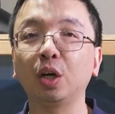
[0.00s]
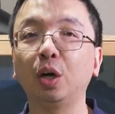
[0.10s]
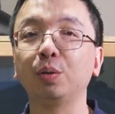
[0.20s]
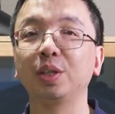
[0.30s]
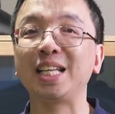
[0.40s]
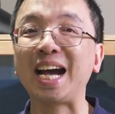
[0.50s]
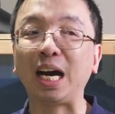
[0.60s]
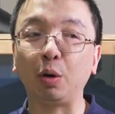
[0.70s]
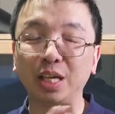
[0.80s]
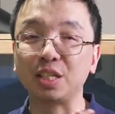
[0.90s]
code
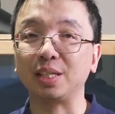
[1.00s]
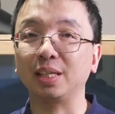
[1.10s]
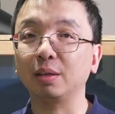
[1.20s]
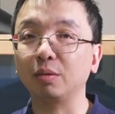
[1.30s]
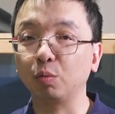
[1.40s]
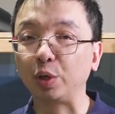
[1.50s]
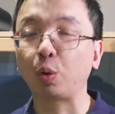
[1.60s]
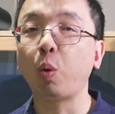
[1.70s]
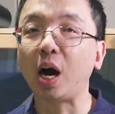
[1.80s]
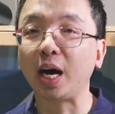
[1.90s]
now is
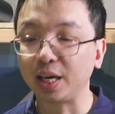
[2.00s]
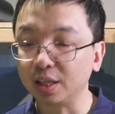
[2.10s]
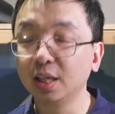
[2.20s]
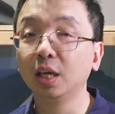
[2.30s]
required,